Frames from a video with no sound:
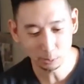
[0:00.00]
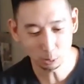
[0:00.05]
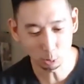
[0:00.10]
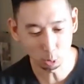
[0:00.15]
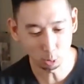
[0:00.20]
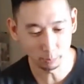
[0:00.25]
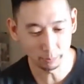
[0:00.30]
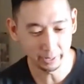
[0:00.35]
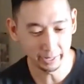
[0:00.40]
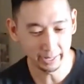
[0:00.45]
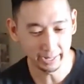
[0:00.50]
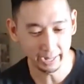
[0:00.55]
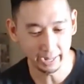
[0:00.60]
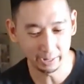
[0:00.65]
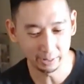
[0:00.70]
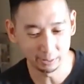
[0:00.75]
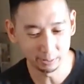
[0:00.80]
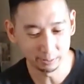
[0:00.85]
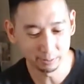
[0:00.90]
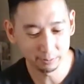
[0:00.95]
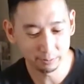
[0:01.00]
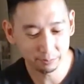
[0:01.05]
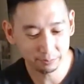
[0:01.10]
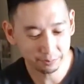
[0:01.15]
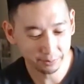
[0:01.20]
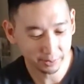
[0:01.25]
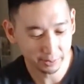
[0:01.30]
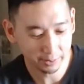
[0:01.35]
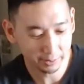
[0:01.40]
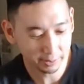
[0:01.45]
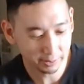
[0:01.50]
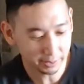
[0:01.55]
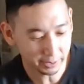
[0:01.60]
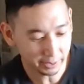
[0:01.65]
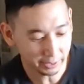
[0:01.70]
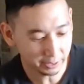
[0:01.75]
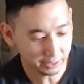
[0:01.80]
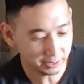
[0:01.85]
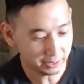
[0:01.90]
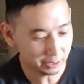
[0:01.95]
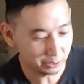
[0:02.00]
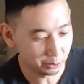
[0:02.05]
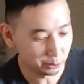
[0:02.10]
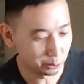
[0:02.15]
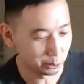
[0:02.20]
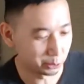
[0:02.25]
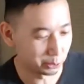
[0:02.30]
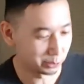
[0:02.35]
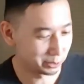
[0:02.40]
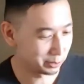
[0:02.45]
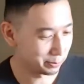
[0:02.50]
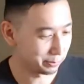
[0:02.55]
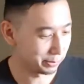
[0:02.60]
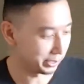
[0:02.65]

gourmet out of instant noodles.